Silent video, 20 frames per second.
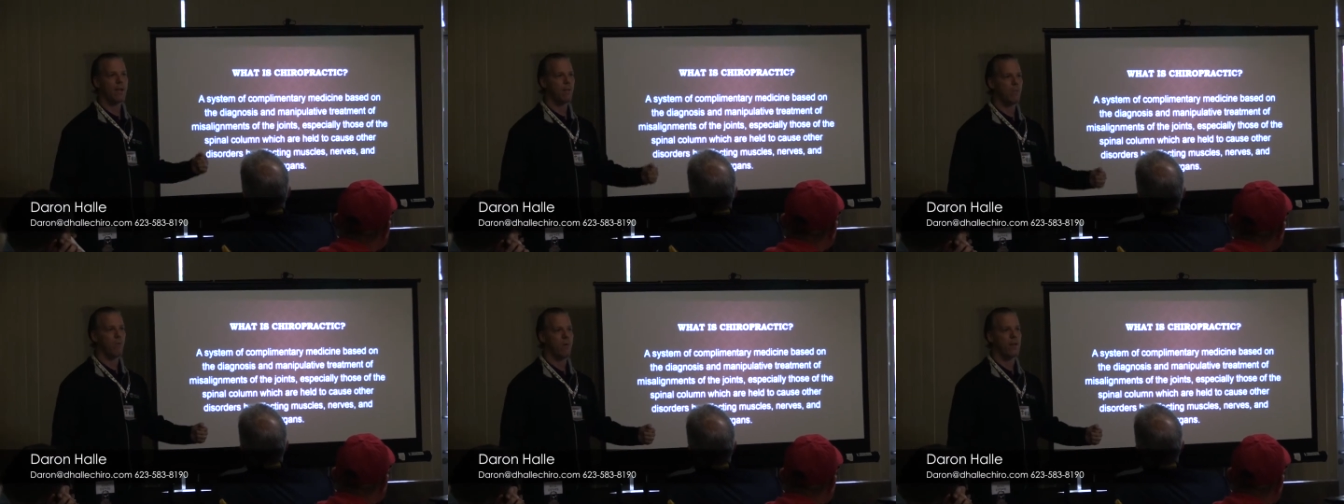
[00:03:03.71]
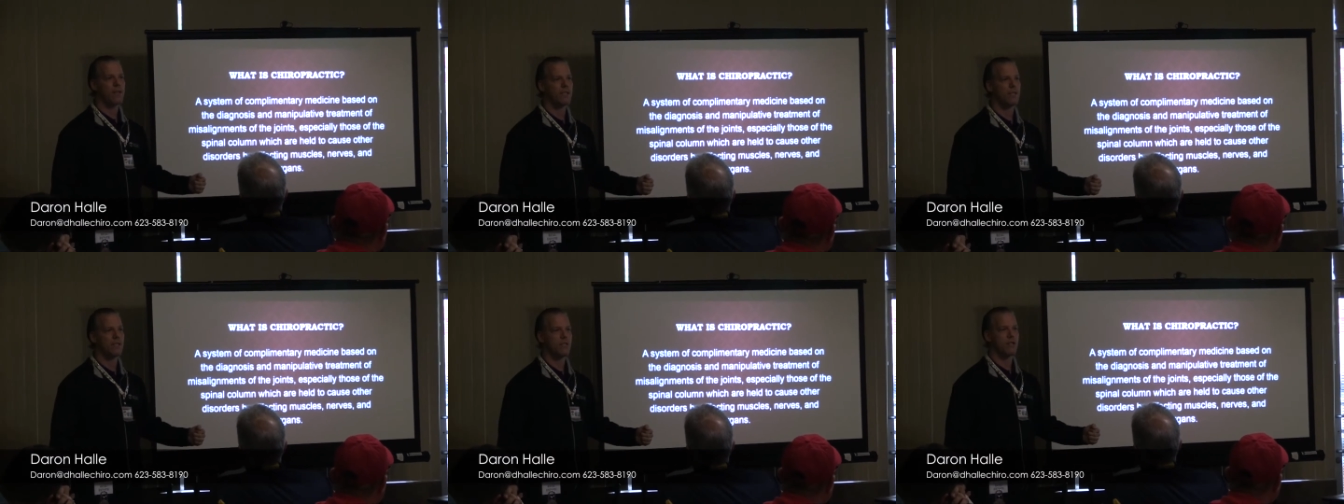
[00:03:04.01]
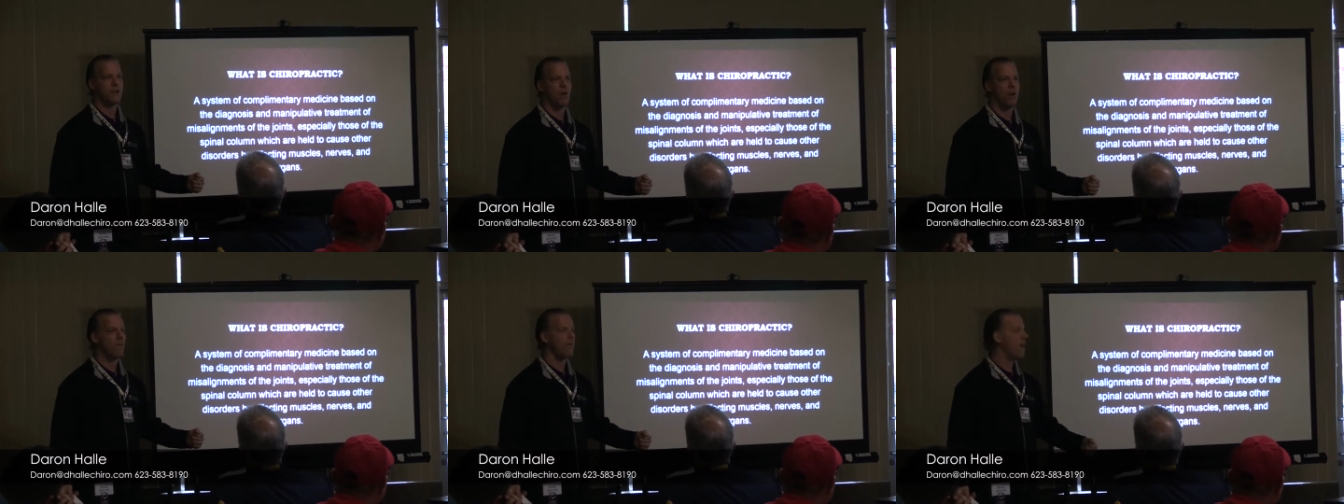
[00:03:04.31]
compresses the
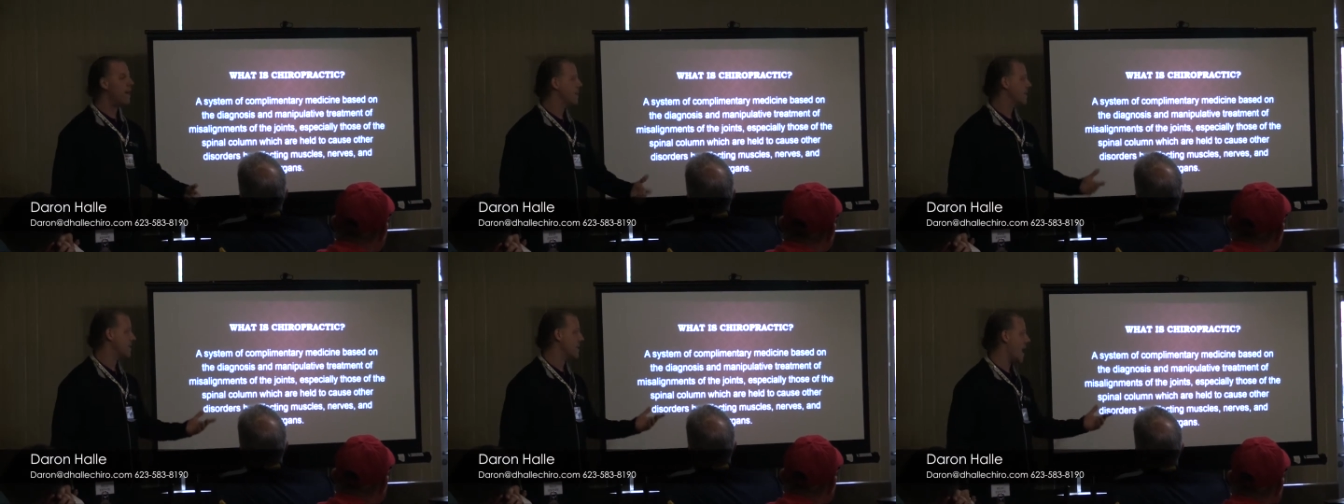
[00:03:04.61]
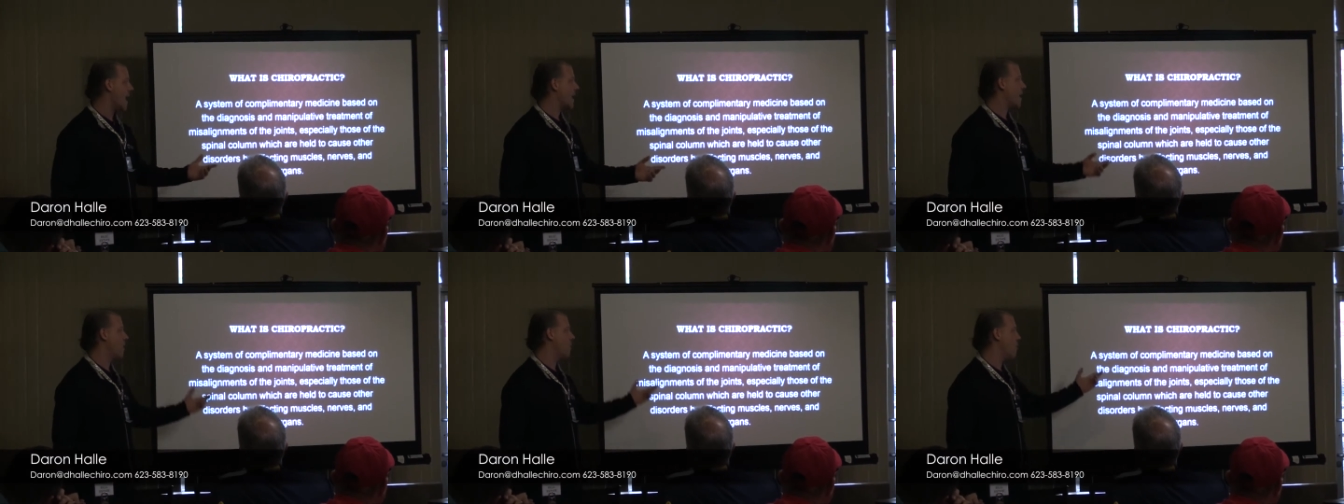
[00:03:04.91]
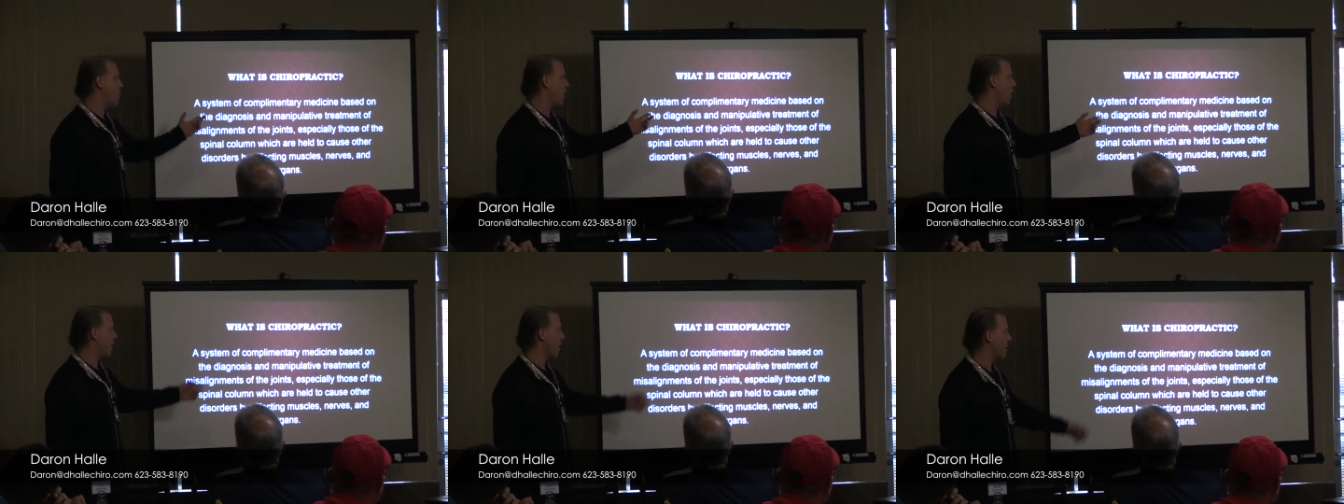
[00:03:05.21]
nerve, it's not going to
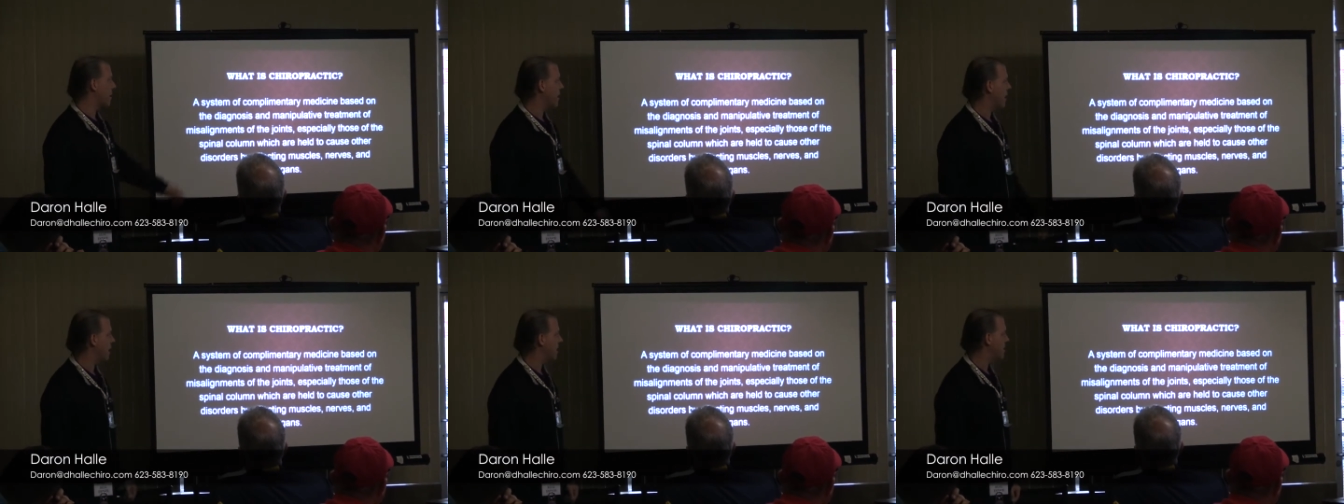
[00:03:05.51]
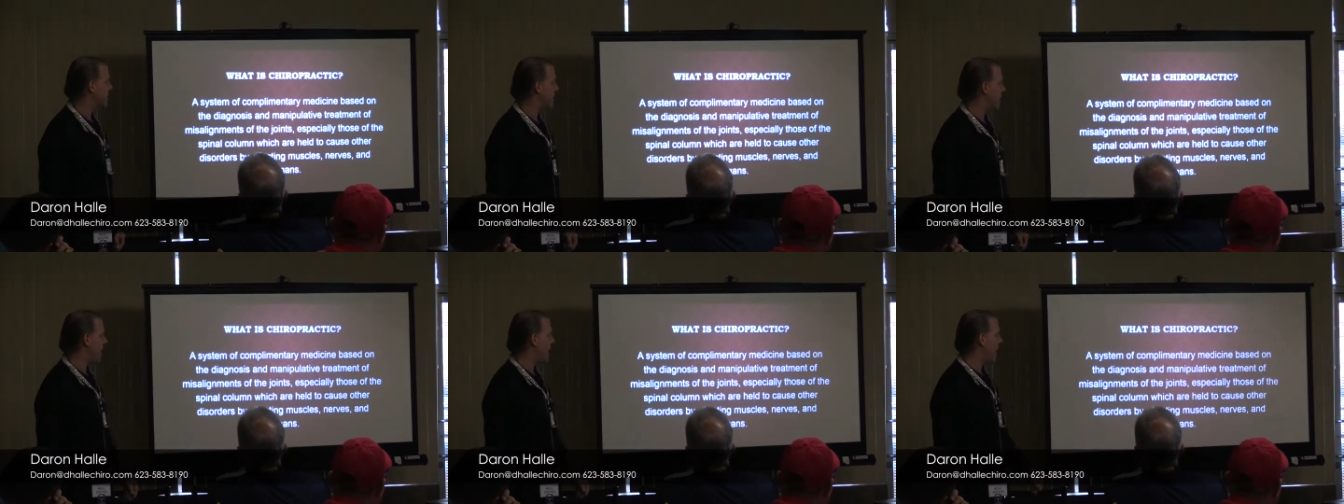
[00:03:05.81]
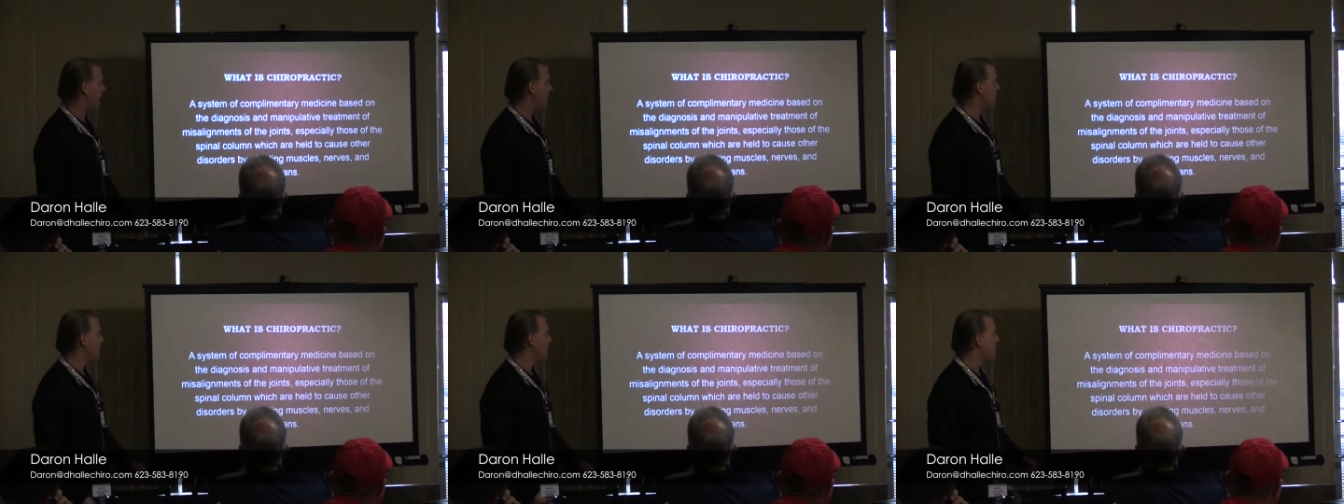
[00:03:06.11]
work. Next
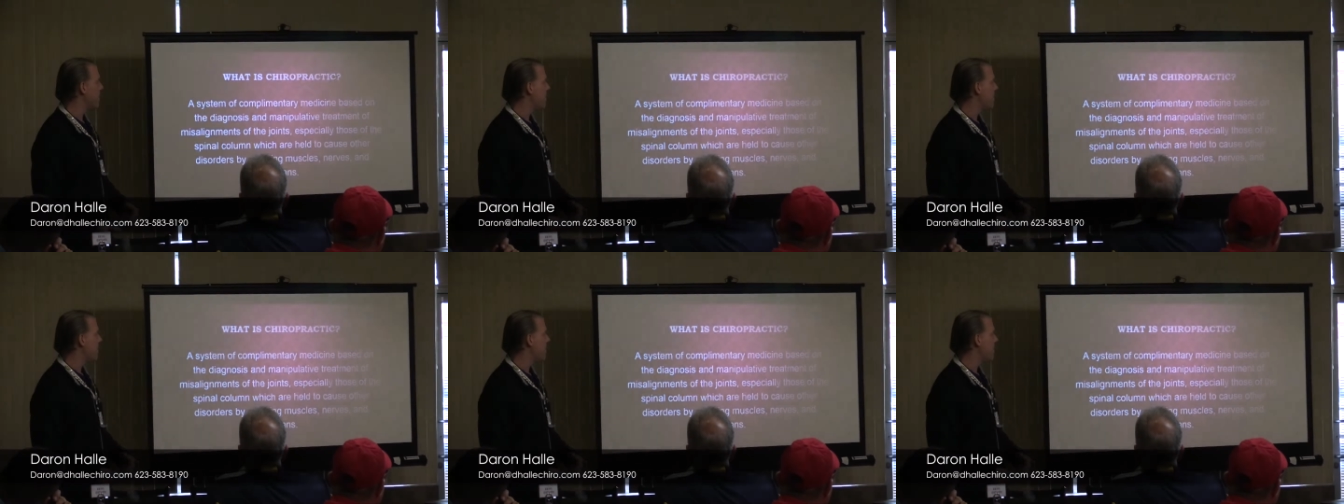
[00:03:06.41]
slide.